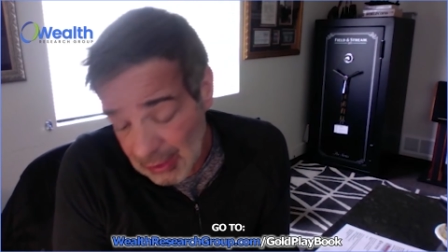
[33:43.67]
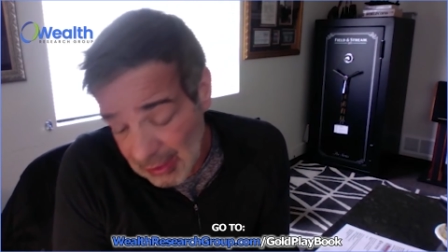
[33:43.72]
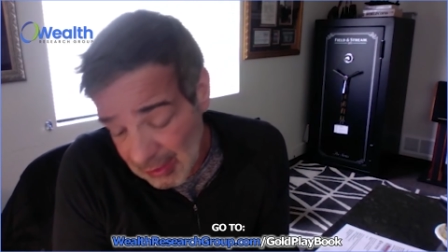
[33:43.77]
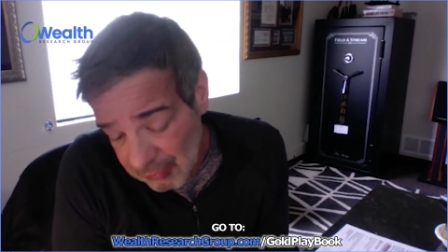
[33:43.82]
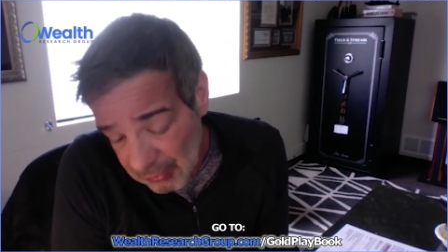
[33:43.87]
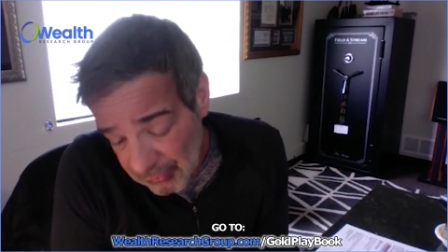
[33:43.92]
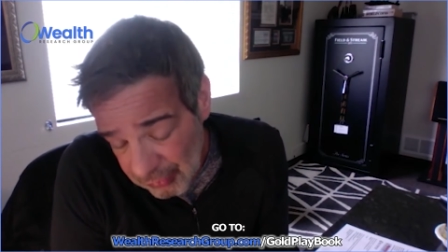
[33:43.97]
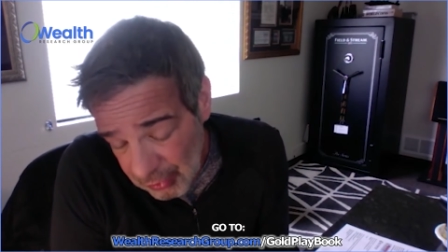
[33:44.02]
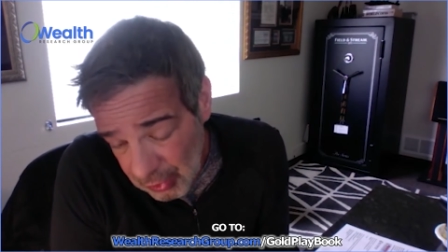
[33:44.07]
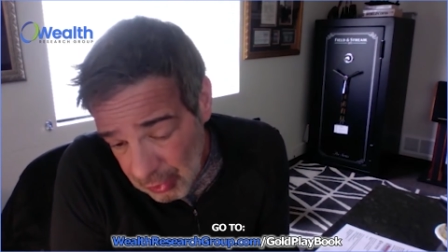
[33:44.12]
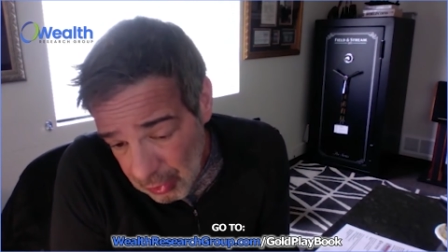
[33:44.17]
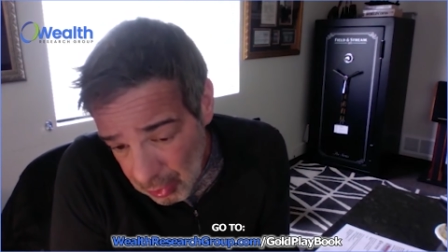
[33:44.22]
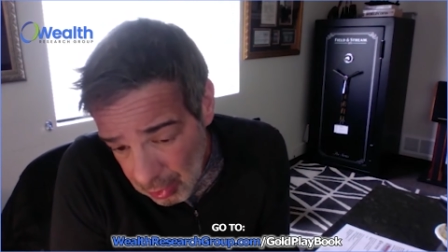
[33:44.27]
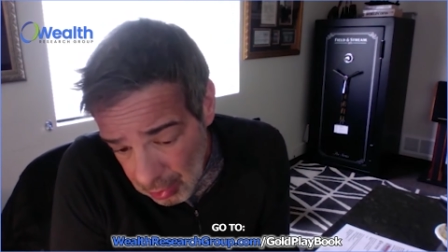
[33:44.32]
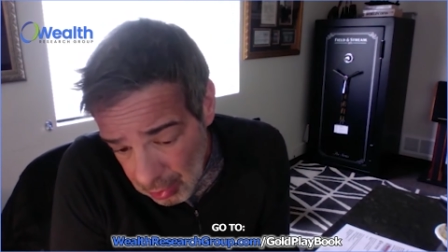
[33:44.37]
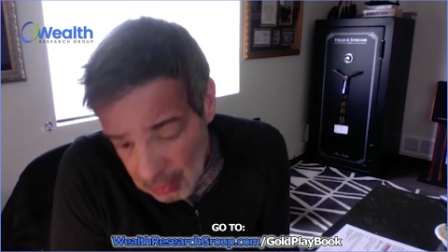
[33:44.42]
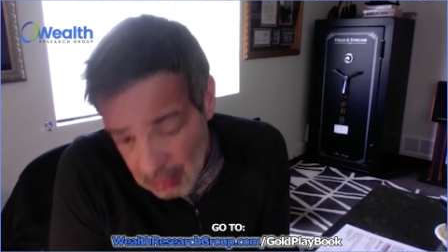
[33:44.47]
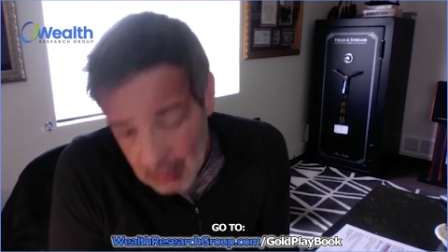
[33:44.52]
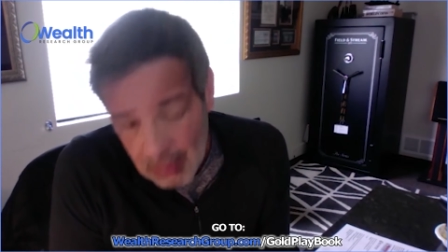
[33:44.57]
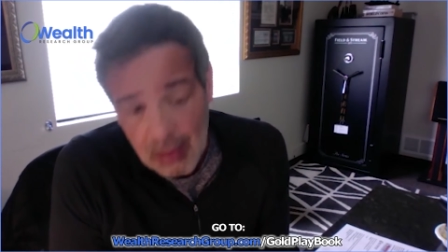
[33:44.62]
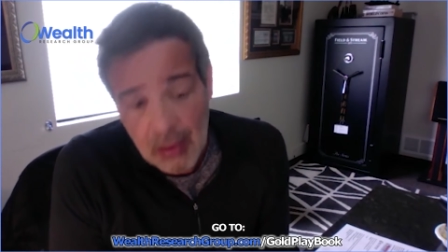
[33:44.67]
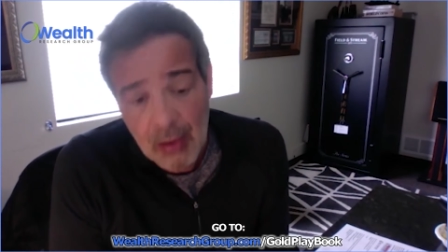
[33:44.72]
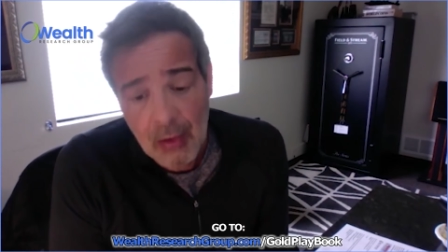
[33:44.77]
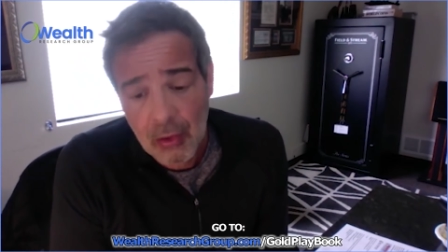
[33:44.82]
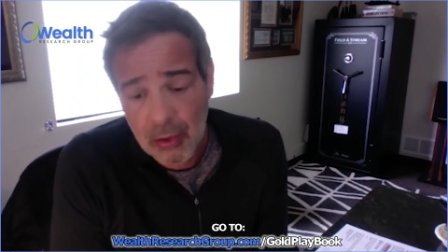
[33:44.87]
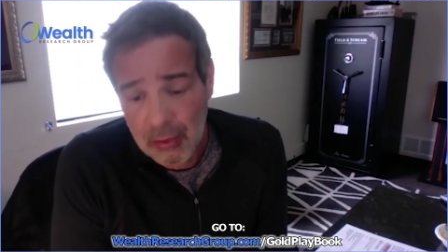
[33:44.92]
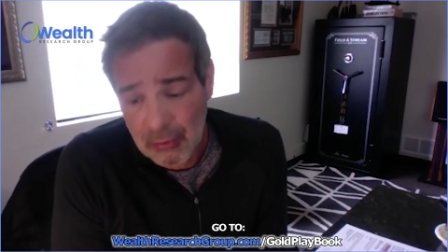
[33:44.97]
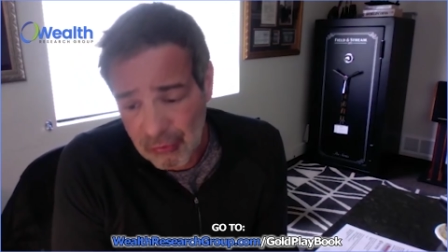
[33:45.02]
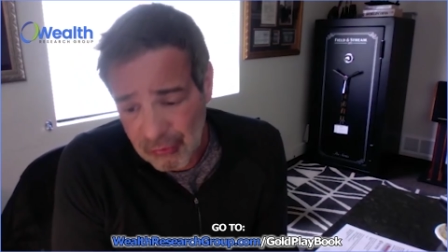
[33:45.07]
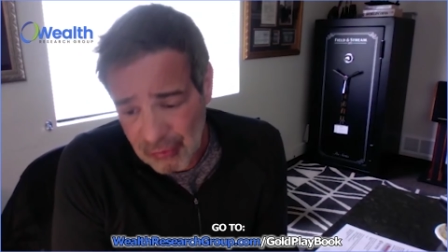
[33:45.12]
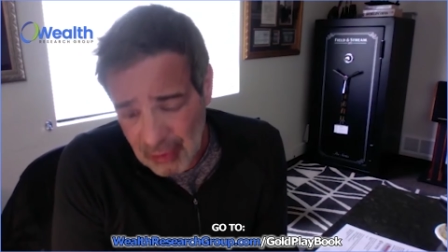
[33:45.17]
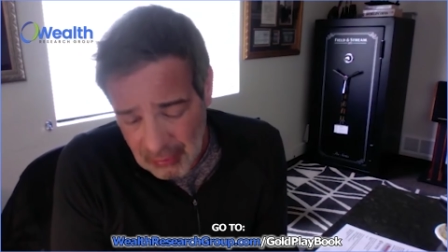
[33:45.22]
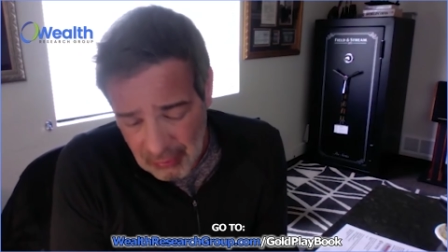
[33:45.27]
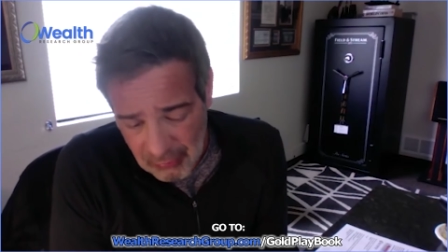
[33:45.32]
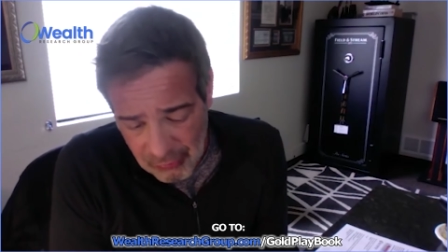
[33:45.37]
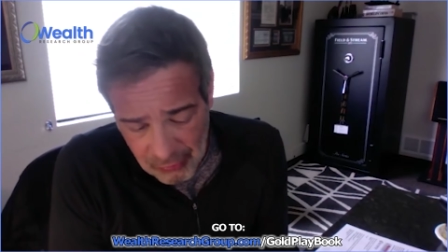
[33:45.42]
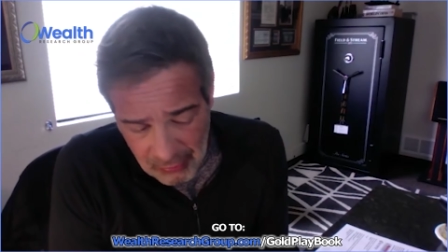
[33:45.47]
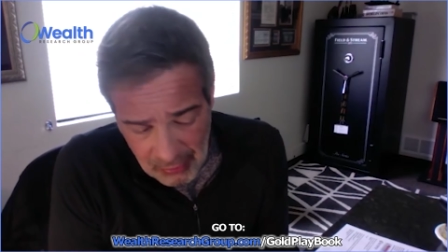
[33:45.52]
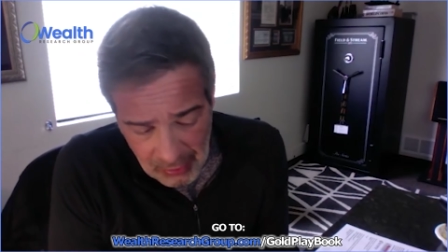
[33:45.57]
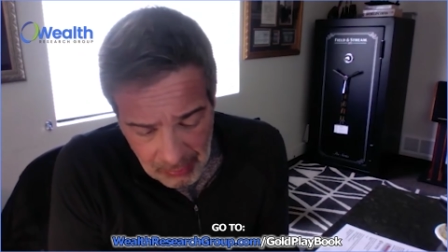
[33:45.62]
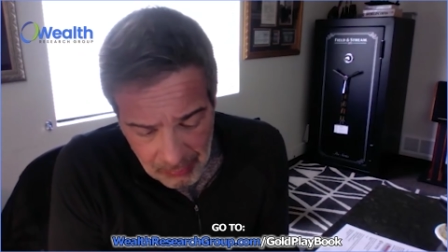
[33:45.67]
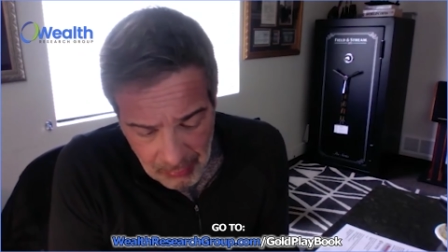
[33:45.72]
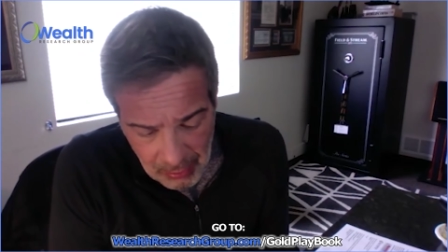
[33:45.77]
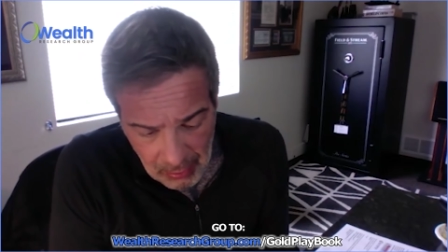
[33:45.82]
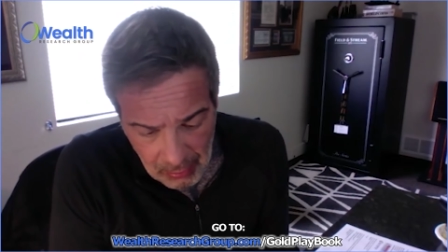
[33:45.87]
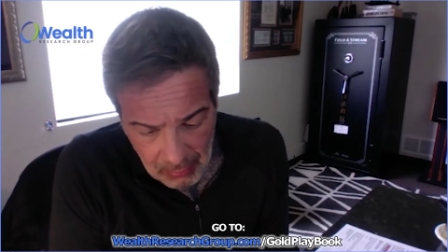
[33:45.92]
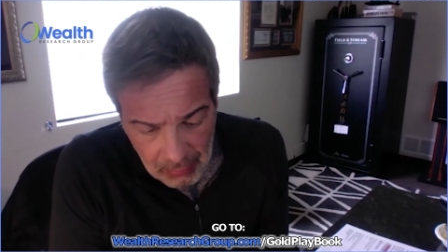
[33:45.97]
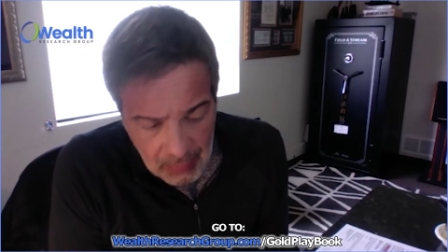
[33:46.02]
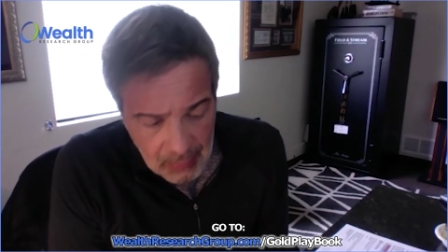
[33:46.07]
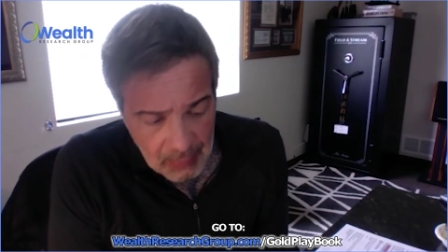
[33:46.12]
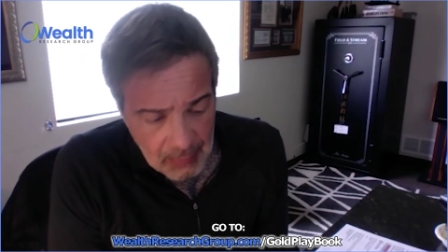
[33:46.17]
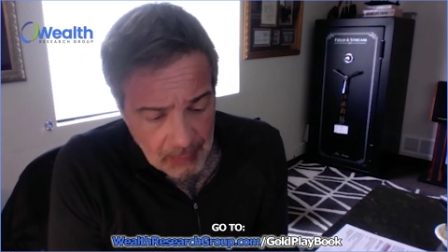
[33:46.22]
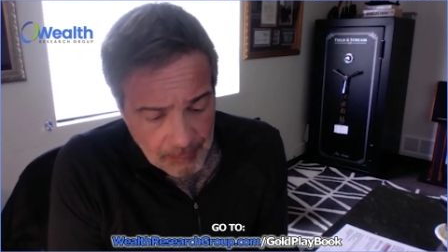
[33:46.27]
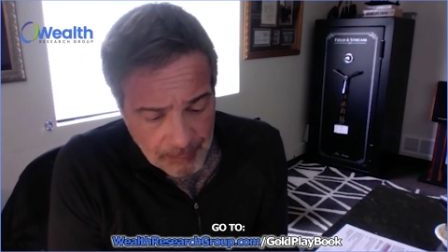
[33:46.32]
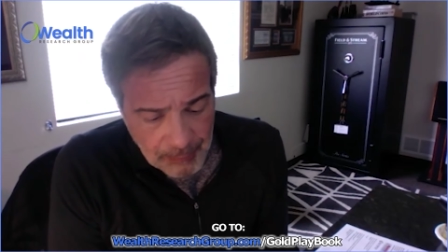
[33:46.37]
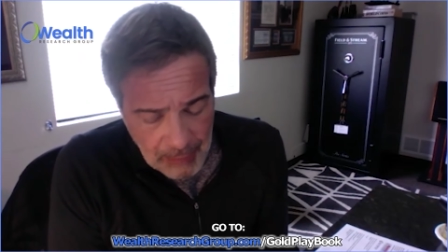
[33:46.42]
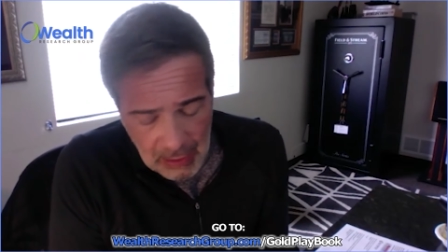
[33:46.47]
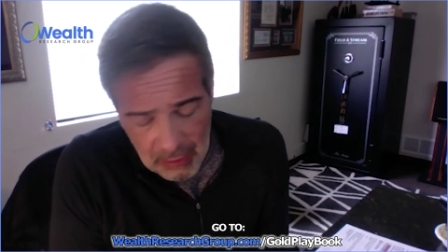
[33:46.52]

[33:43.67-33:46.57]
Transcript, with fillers: So you give us a call or you send us an email.